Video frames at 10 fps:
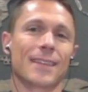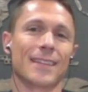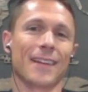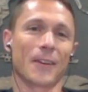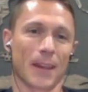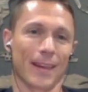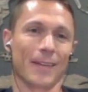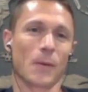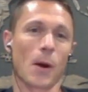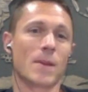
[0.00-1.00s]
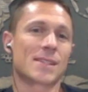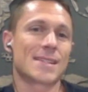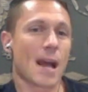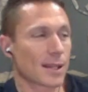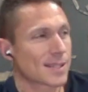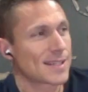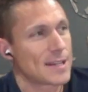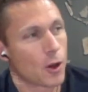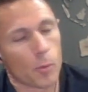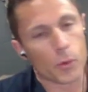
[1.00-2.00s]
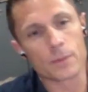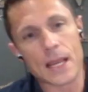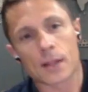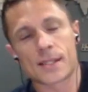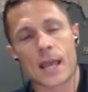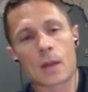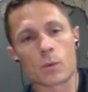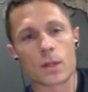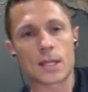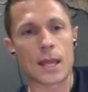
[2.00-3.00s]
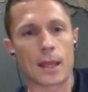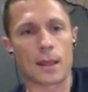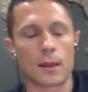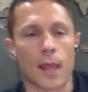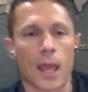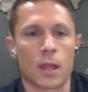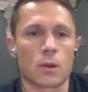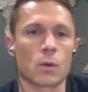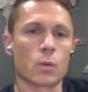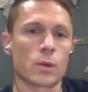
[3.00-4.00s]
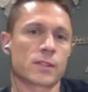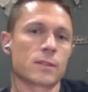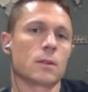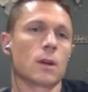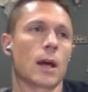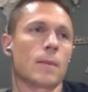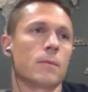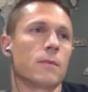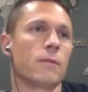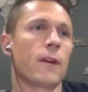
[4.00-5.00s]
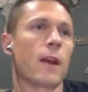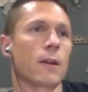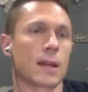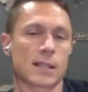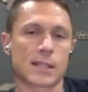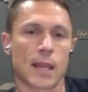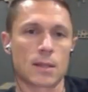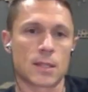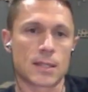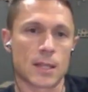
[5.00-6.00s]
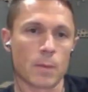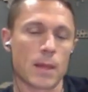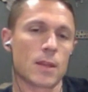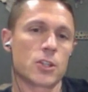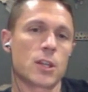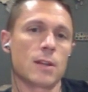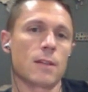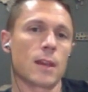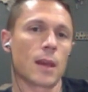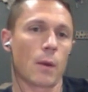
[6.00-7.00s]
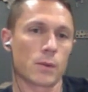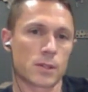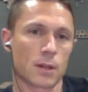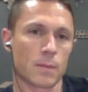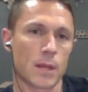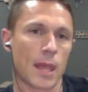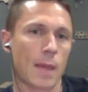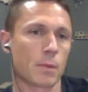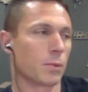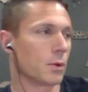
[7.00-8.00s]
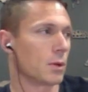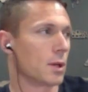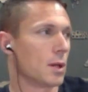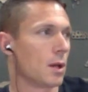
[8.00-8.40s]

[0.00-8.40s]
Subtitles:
Okay. Well, Miss DiAgostino pulled me outside one day and was very excited to tell me that she didn't think I was going to be capable,